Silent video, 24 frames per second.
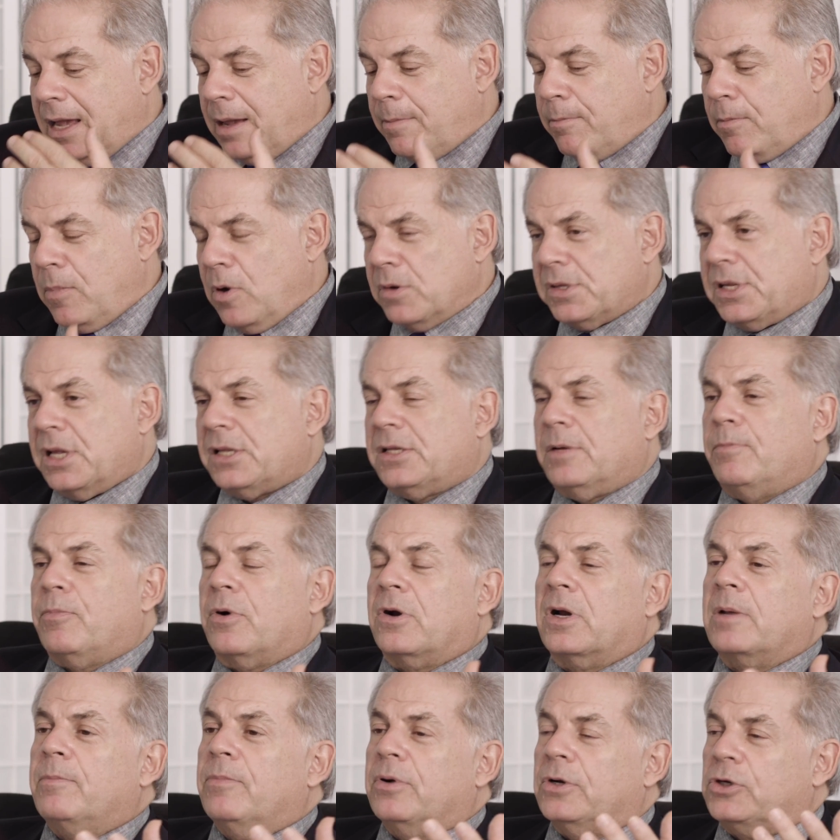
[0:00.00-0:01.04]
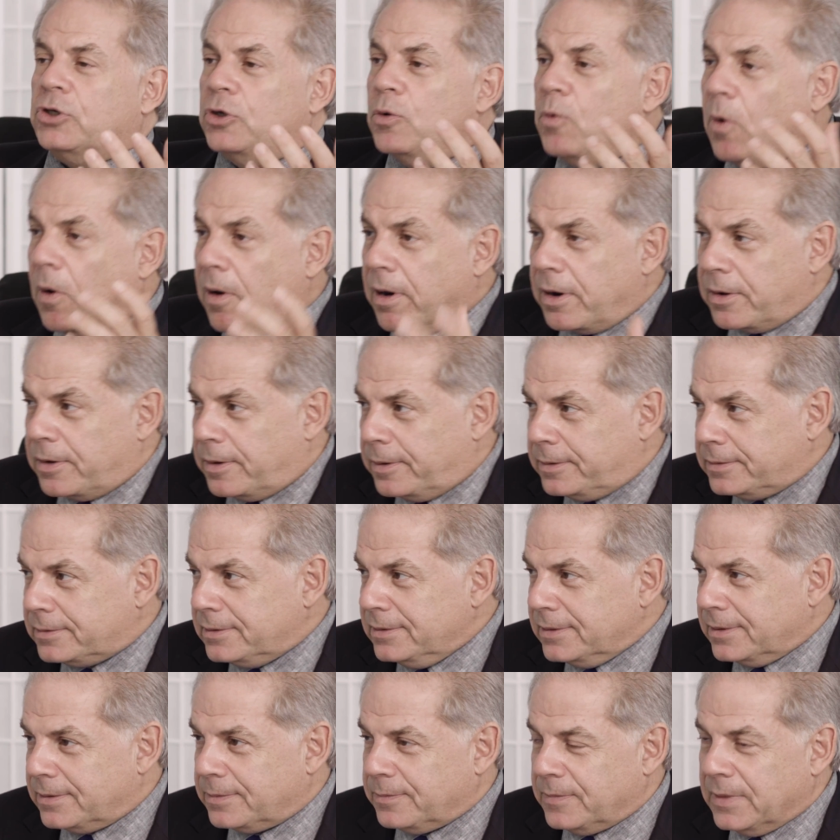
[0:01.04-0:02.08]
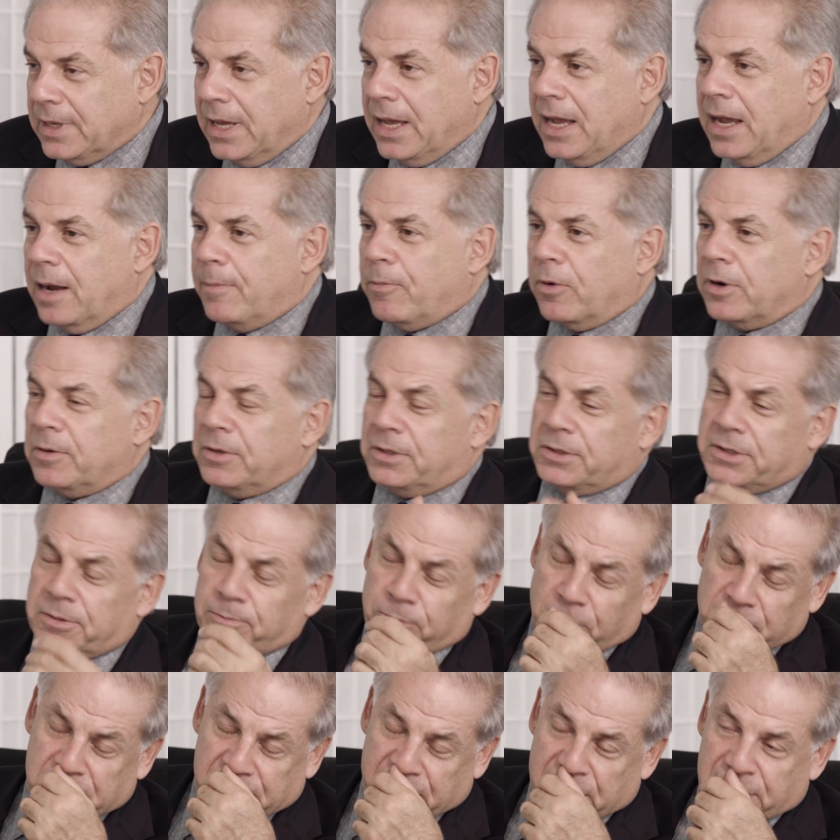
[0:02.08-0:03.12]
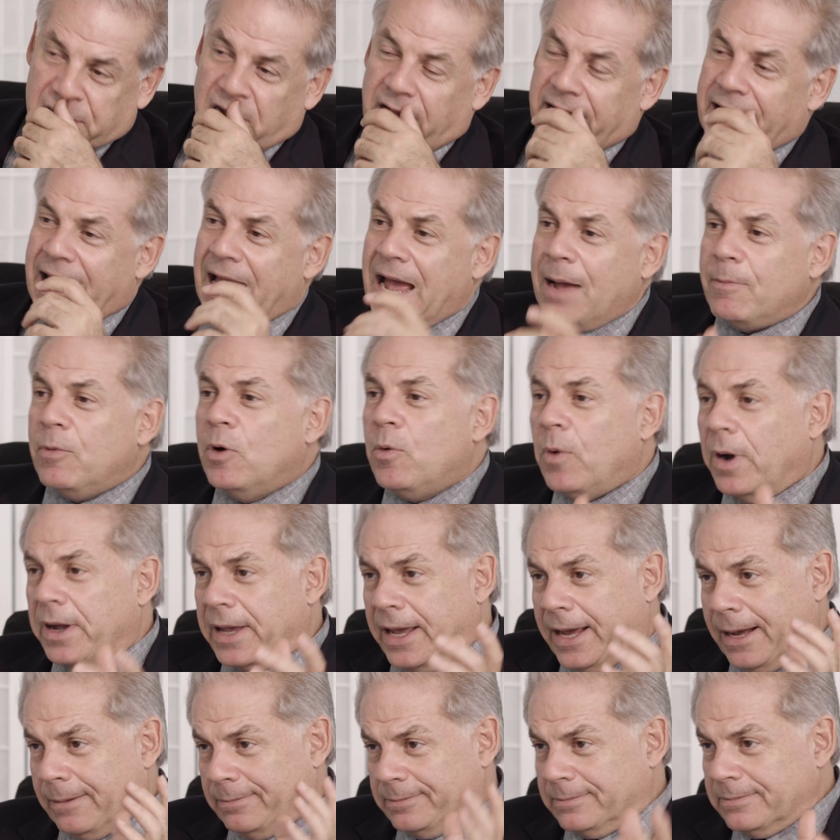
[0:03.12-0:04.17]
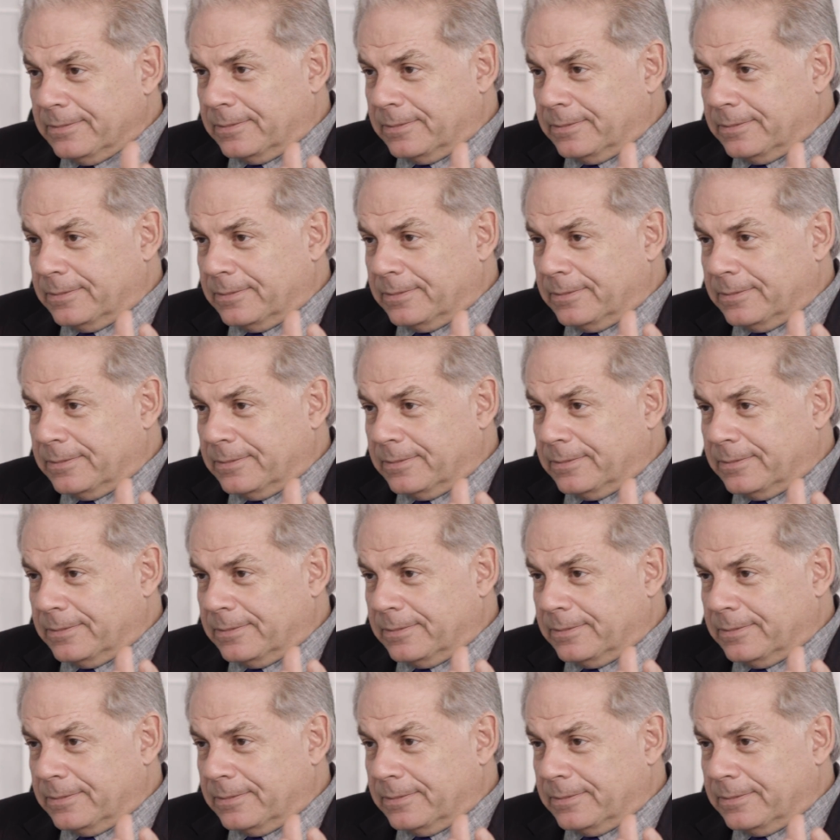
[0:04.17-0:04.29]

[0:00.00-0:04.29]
Moses, the burning bush, who are you? Burning bush says, I am who I am.